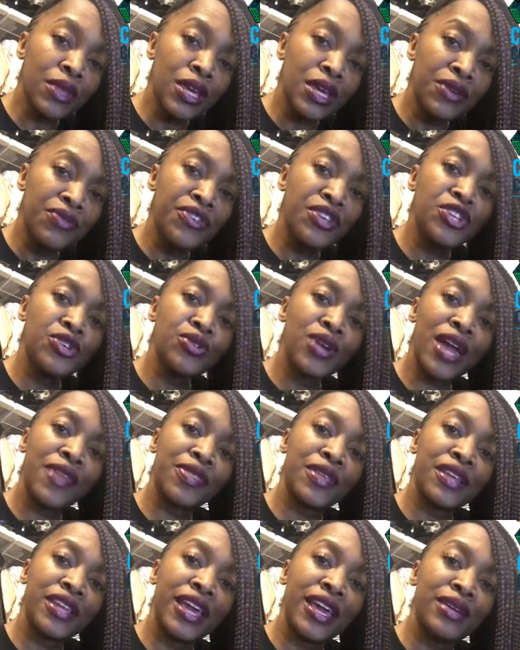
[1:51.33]
if you do
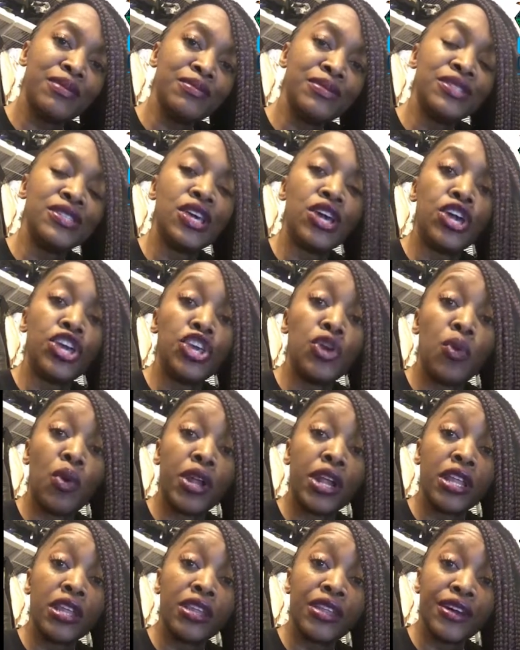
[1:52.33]
get the names, you
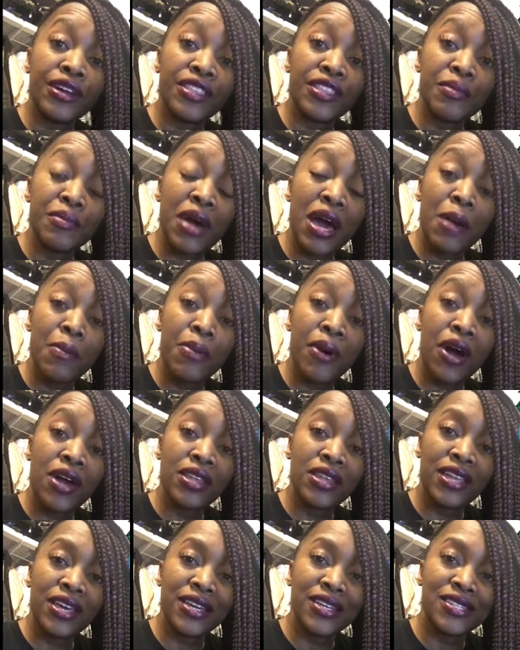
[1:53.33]
want to look them up
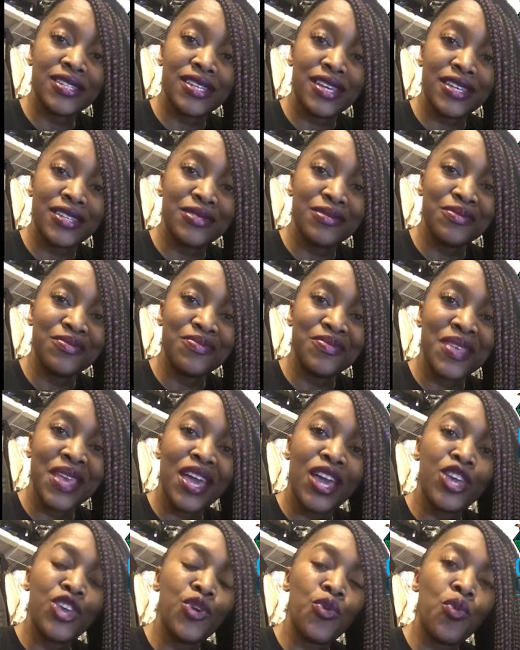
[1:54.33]
on LinkedIn.
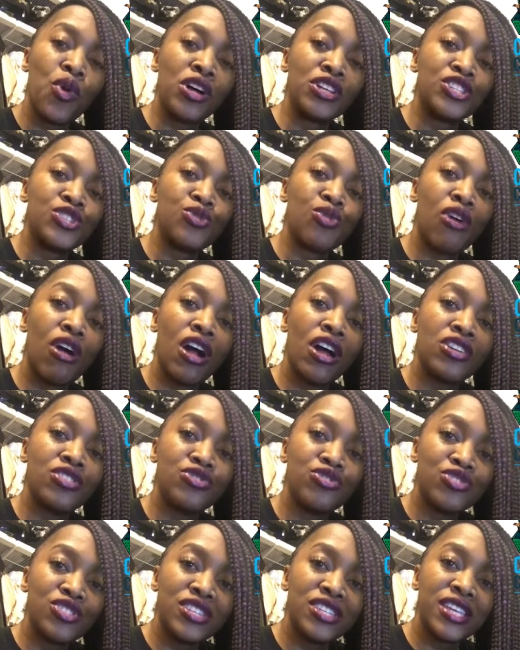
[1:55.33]
You want to
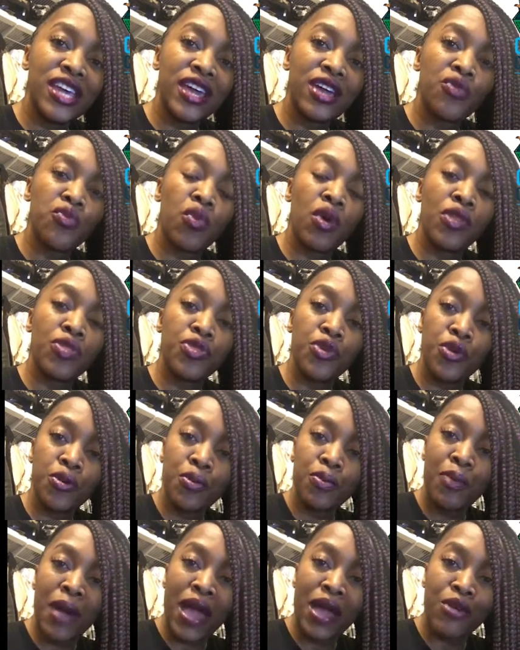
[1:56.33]
understand what their
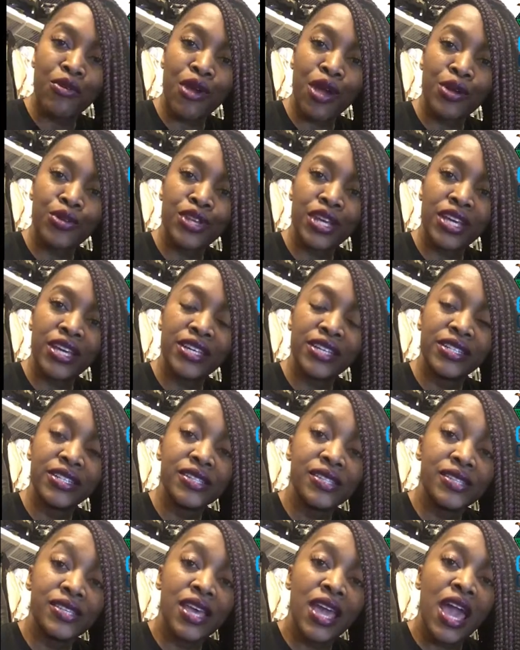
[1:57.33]
background
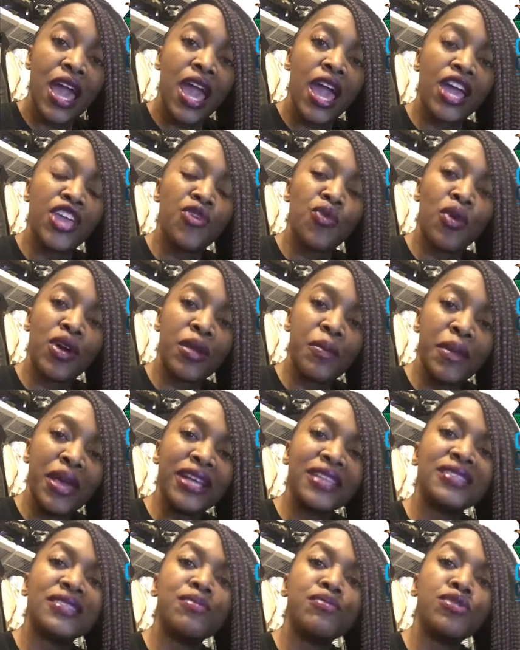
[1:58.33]
is, and you want to
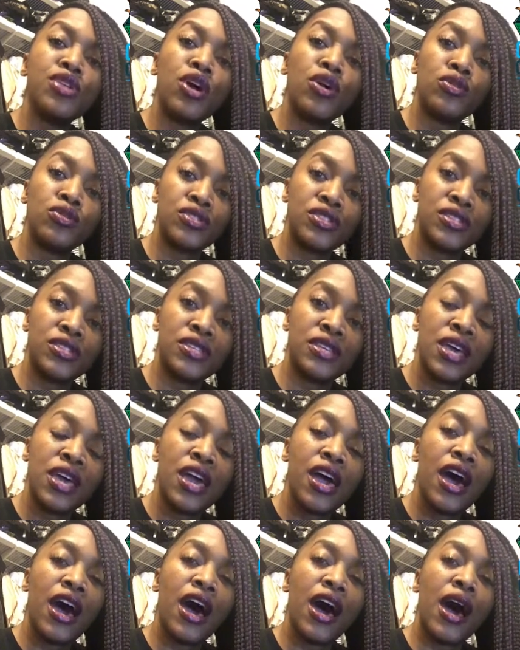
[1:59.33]
make some notes.
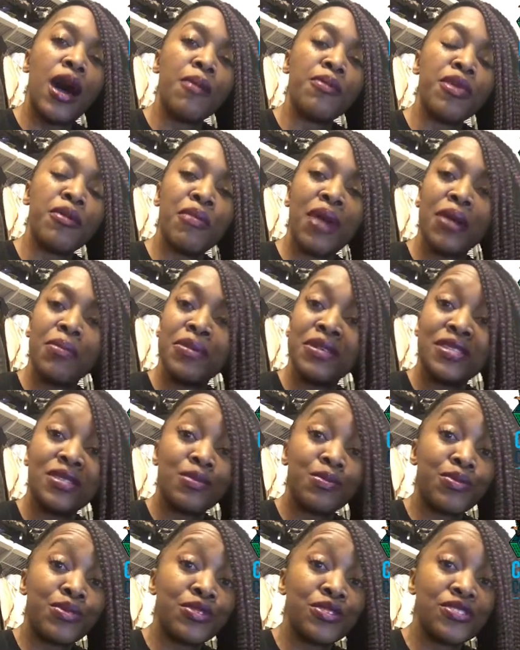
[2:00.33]
There might be
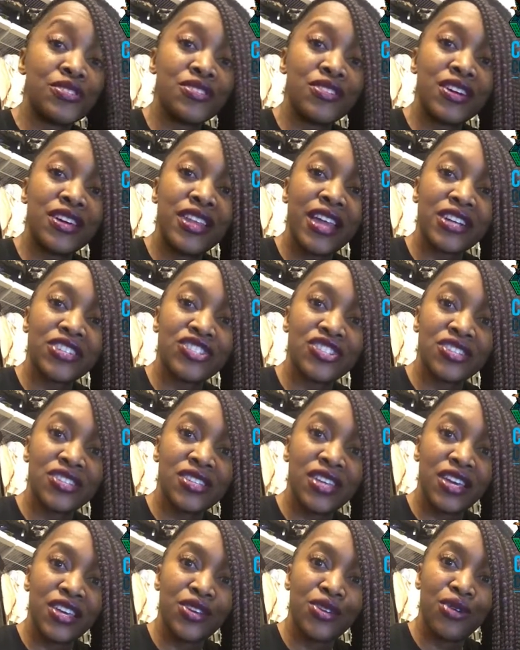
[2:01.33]
some personal
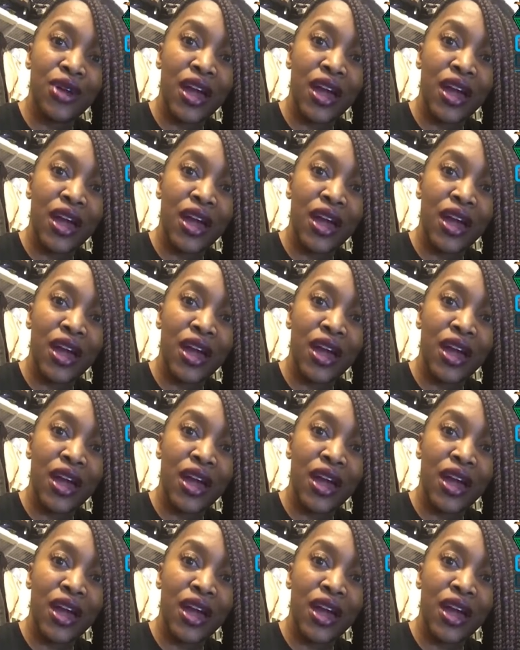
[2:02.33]
connections that you